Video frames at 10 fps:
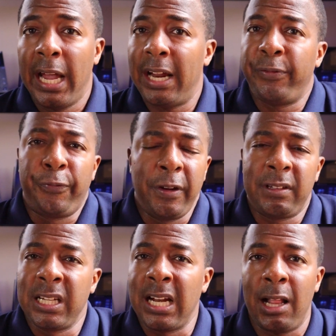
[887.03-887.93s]
And for
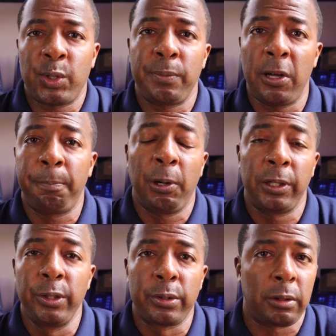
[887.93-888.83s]
$15 a month per
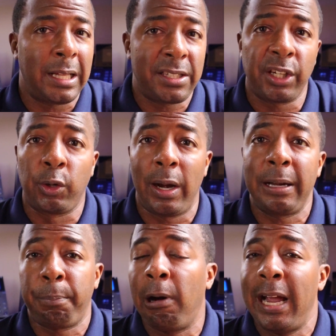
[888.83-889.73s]
user, that's a
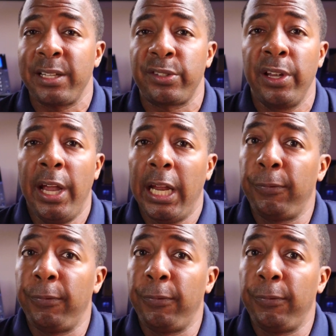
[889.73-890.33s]
great price.